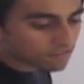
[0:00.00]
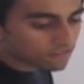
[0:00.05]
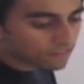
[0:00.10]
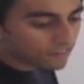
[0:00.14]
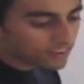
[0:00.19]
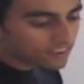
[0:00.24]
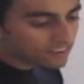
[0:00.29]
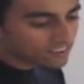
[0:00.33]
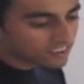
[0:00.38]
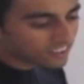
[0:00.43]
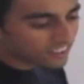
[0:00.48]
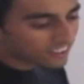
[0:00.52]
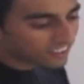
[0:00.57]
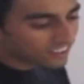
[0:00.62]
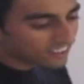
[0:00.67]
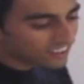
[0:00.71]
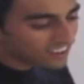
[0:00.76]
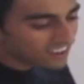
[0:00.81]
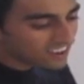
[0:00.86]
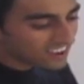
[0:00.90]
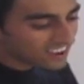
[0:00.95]
Very
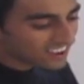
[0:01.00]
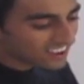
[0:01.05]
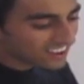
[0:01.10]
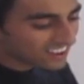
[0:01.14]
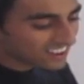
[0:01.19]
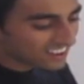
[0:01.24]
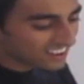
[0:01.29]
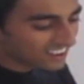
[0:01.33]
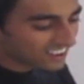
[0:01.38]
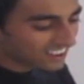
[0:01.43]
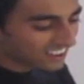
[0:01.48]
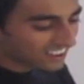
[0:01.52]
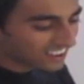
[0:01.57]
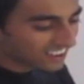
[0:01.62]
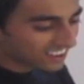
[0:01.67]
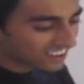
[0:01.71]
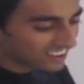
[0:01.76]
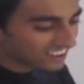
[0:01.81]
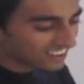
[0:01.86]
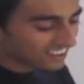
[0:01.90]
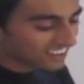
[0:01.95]
good.
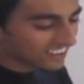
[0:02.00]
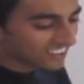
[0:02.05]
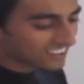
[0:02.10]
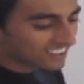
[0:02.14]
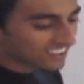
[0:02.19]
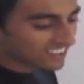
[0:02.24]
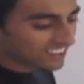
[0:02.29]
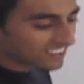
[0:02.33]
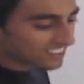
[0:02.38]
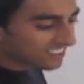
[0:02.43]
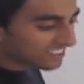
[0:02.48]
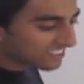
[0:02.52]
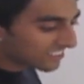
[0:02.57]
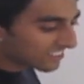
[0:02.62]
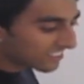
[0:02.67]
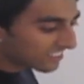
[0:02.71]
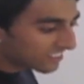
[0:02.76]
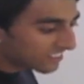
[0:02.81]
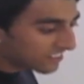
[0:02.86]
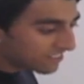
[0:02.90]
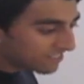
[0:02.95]

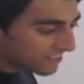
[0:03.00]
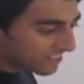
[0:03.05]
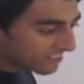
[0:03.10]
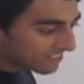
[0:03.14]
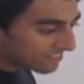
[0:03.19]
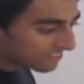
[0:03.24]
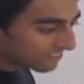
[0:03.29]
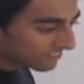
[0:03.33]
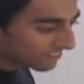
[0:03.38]
Charlie, leave it.